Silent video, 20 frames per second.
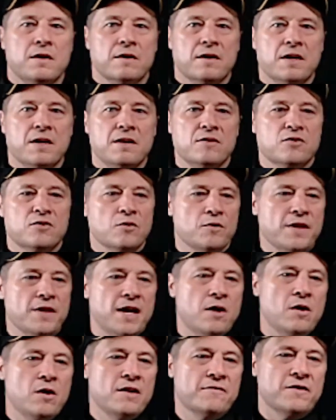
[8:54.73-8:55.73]
Okay, so
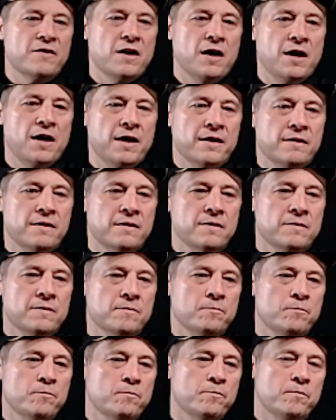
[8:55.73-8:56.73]
now I've got
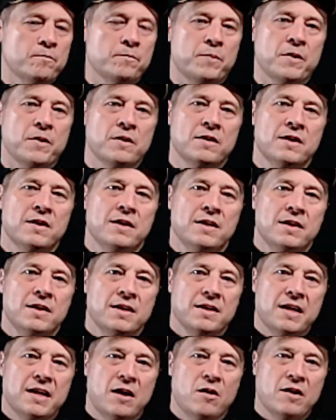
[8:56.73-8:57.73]

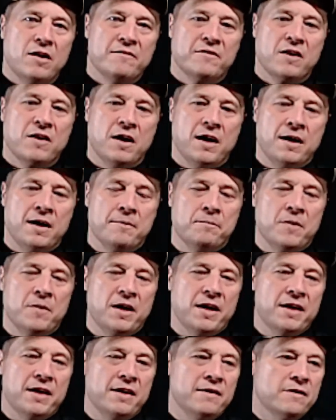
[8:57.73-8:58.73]

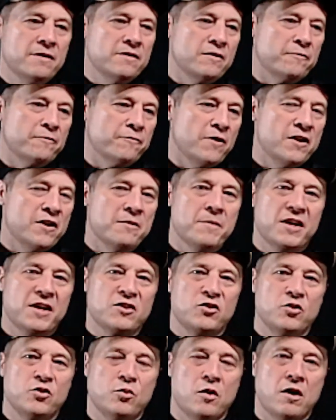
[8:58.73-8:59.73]
the front of my
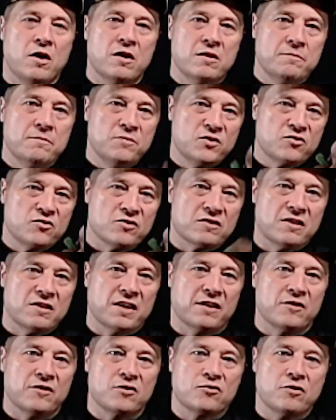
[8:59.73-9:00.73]
two arms, just
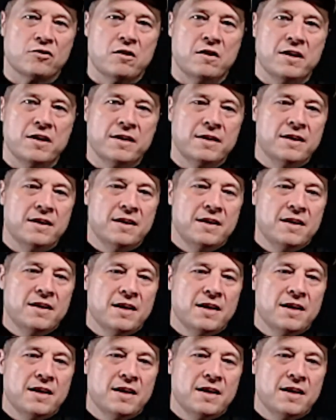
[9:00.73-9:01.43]
like in the drawing.